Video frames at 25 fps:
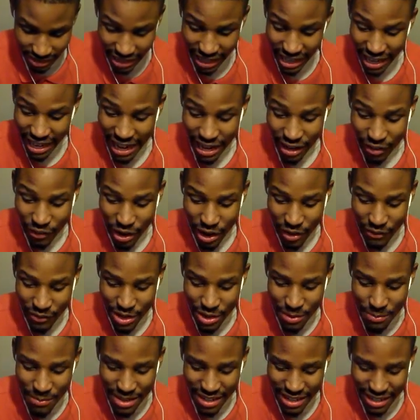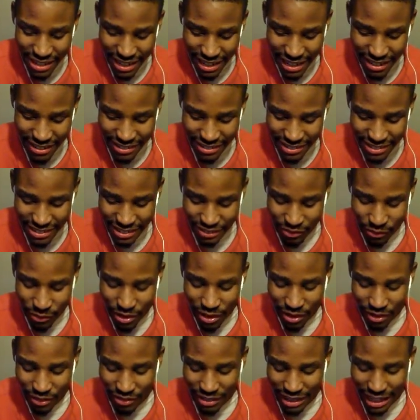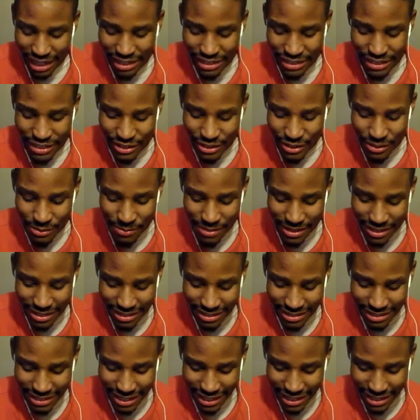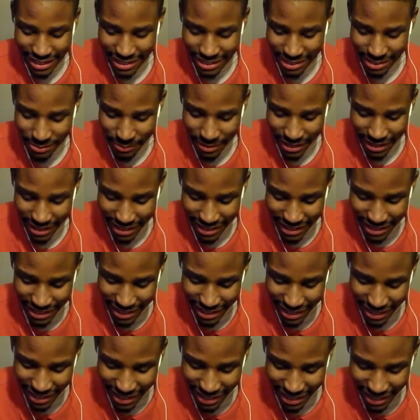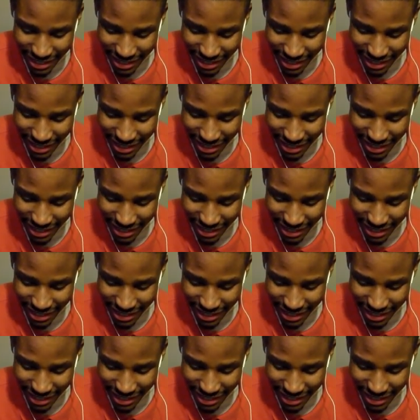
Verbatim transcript: See, I don't have any mitigators. Well, I do, but yikes, right. man.